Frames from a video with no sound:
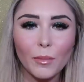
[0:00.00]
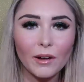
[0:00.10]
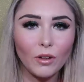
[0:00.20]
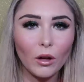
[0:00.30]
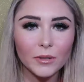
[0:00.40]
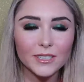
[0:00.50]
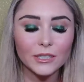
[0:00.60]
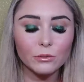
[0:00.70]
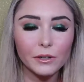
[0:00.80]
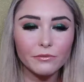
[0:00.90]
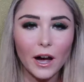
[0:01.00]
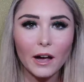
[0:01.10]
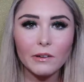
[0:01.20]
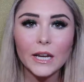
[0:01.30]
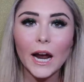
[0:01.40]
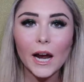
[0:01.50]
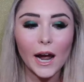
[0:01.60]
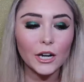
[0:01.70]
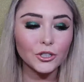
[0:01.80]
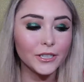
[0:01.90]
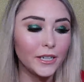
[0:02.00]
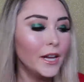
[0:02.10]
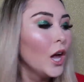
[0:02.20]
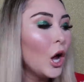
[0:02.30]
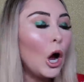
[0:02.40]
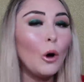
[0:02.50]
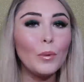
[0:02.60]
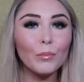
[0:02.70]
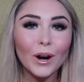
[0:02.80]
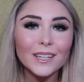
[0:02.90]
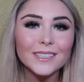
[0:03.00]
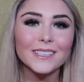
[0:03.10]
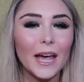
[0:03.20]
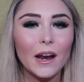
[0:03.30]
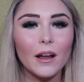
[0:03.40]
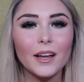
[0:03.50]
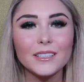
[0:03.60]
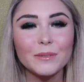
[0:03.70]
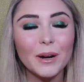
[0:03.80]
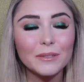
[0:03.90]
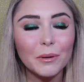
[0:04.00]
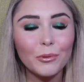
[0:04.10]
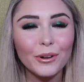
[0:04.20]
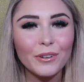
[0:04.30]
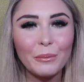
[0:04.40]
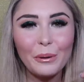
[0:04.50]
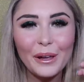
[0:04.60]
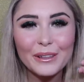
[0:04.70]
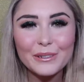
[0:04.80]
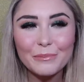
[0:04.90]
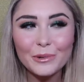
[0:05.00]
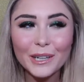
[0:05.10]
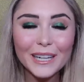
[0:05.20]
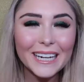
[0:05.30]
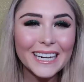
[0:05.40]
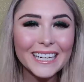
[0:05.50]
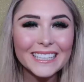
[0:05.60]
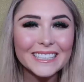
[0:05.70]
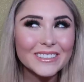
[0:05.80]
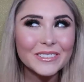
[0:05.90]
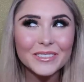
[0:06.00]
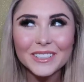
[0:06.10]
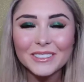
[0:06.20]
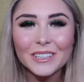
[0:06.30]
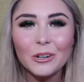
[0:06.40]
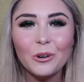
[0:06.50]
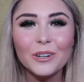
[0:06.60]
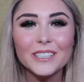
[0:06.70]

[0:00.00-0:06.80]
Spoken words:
my Vlogmas day 25, and I actually open present and I surprise my boyfriend with something really cool,